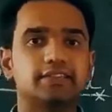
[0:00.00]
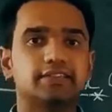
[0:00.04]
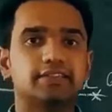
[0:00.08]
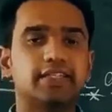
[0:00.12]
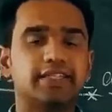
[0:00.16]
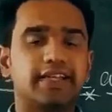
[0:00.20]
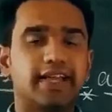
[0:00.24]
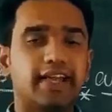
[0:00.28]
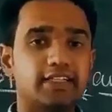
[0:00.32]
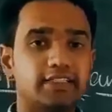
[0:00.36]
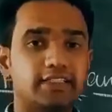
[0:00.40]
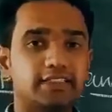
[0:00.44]

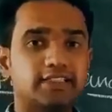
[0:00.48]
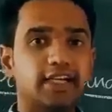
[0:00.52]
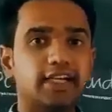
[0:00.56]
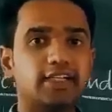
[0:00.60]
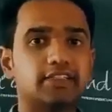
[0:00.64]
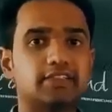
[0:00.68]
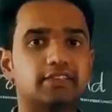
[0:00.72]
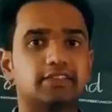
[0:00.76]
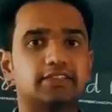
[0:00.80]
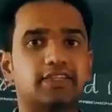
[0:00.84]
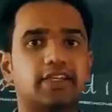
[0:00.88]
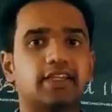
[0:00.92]
the
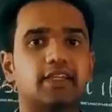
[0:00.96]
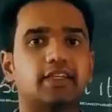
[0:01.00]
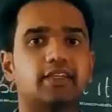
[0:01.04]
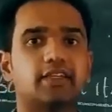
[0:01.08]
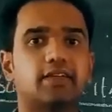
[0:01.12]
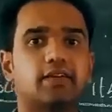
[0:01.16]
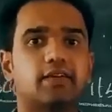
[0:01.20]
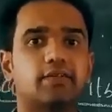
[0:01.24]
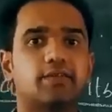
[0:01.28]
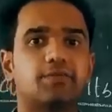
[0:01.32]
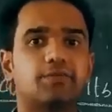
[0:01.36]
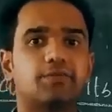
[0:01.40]
entire thing
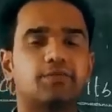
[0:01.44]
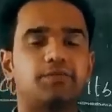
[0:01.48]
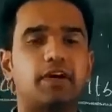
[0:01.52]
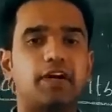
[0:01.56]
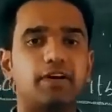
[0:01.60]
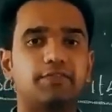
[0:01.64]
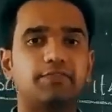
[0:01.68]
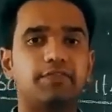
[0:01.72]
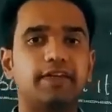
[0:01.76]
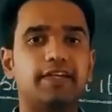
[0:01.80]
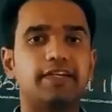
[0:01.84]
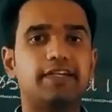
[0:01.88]

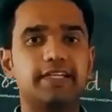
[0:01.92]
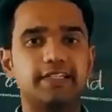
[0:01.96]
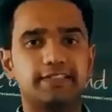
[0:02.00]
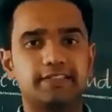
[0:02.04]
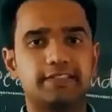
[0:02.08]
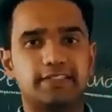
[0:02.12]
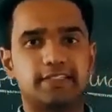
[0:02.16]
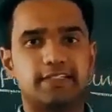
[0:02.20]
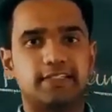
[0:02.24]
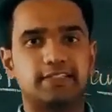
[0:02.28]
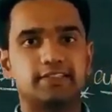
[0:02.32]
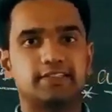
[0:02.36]
what we
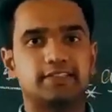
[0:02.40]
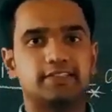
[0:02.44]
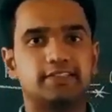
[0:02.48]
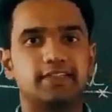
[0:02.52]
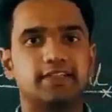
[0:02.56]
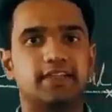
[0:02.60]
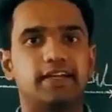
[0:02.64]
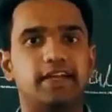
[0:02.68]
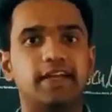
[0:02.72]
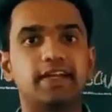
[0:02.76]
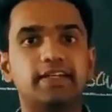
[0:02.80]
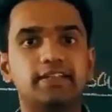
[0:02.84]
discussed
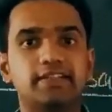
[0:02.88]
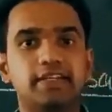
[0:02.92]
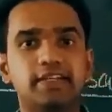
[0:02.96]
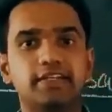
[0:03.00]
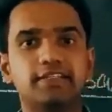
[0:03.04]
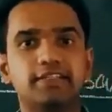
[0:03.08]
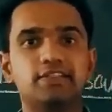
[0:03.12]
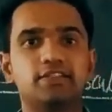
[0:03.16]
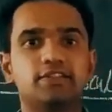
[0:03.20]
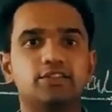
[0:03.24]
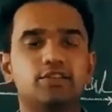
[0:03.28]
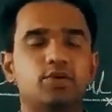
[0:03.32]
in
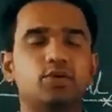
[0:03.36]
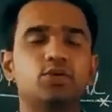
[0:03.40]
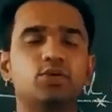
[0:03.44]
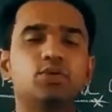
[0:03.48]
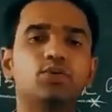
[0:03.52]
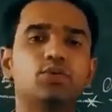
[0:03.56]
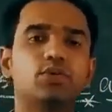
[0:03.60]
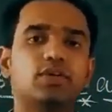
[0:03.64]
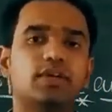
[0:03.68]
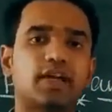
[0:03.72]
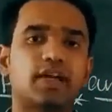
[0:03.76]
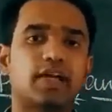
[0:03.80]
these
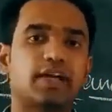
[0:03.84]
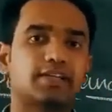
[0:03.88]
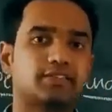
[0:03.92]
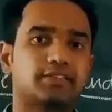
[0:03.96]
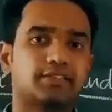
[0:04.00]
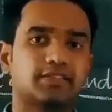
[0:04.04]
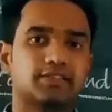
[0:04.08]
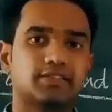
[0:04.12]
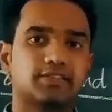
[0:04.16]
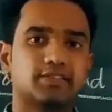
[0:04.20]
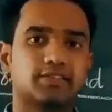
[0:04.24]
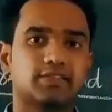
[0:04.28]
two
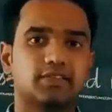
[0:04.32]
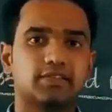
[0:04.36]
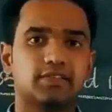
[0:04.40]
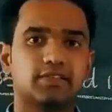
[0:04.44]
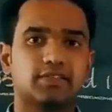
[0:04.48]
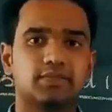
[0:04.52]
classes.